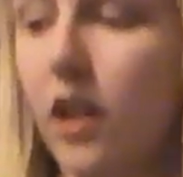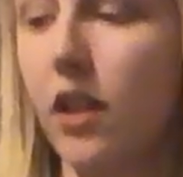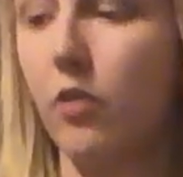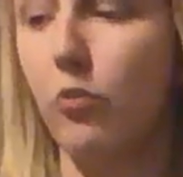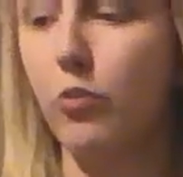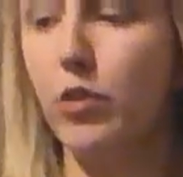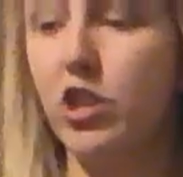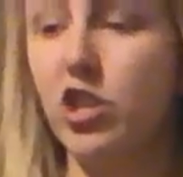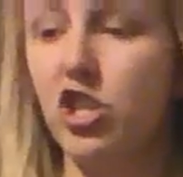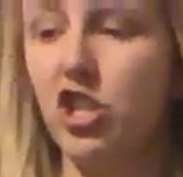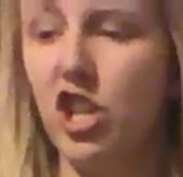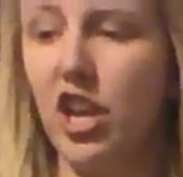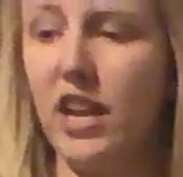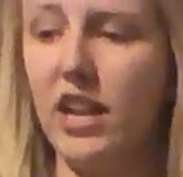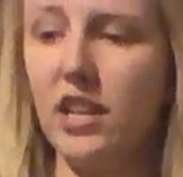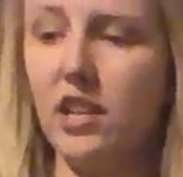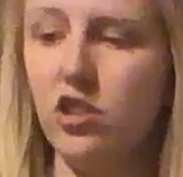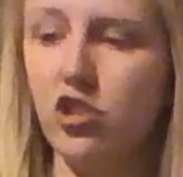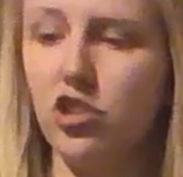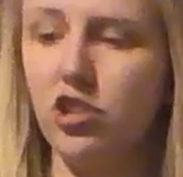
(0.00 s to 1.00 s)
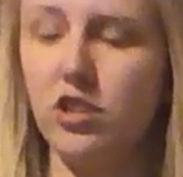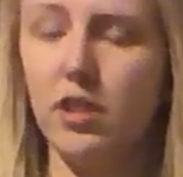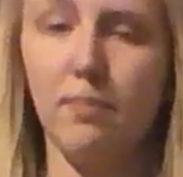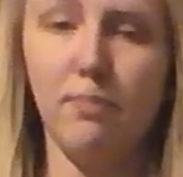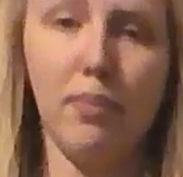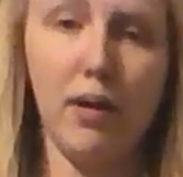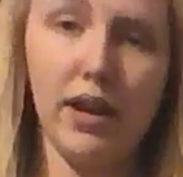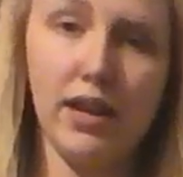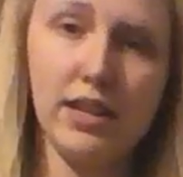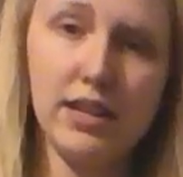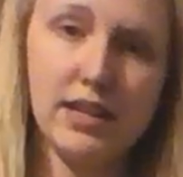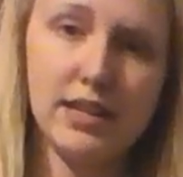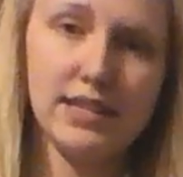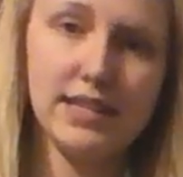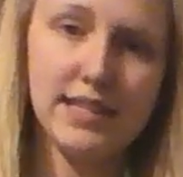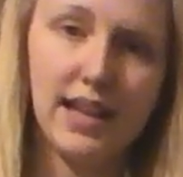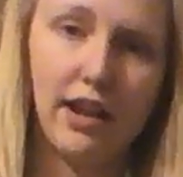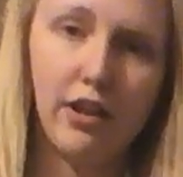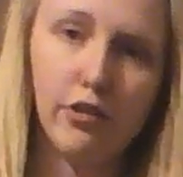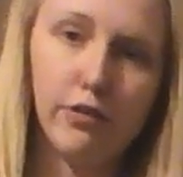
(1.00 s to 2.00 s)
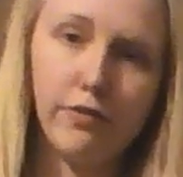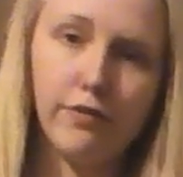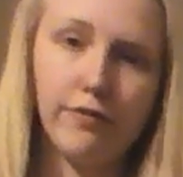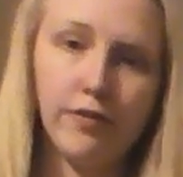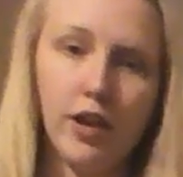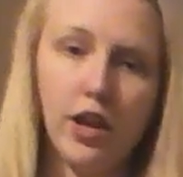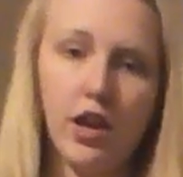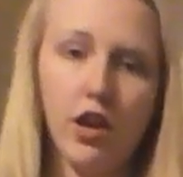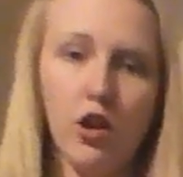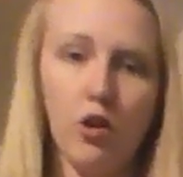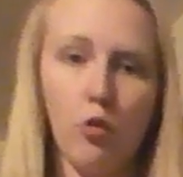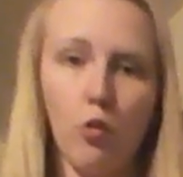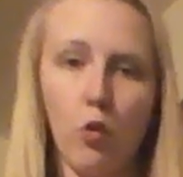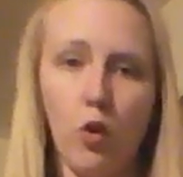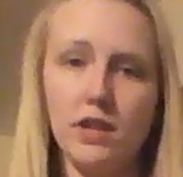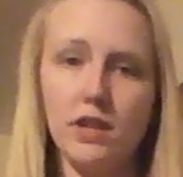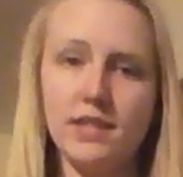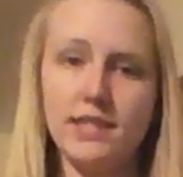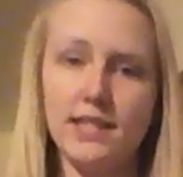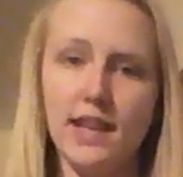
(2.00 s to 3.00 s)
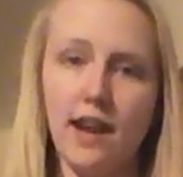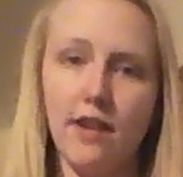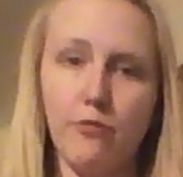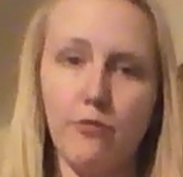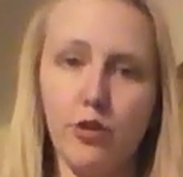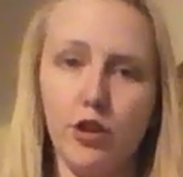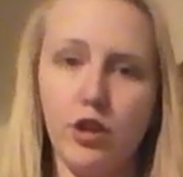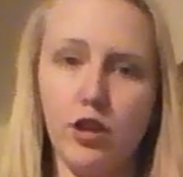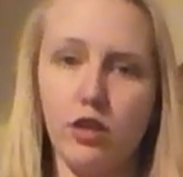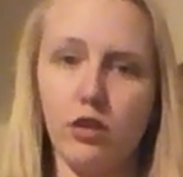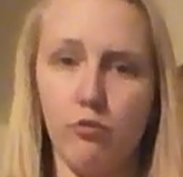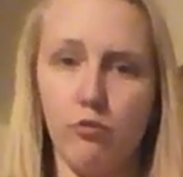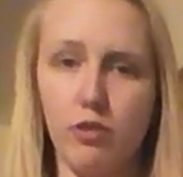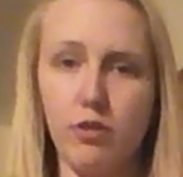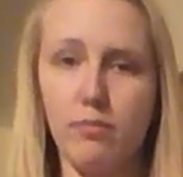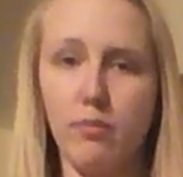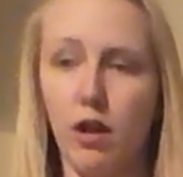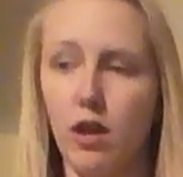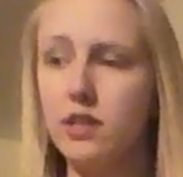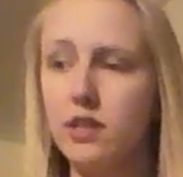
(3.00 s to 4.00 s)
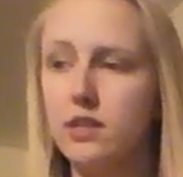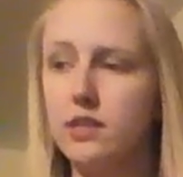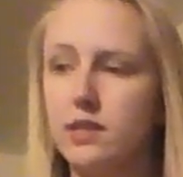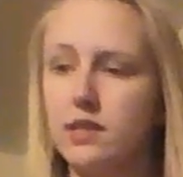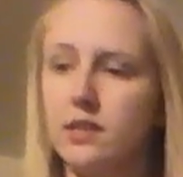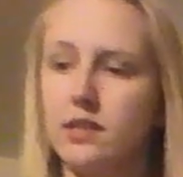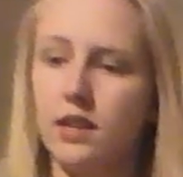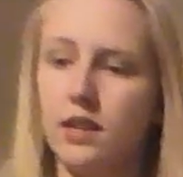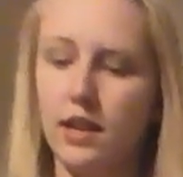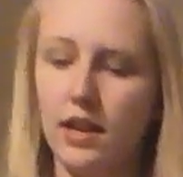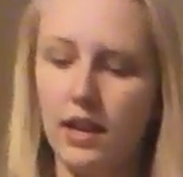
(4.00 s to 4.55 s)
We change the button itself once every 3 months,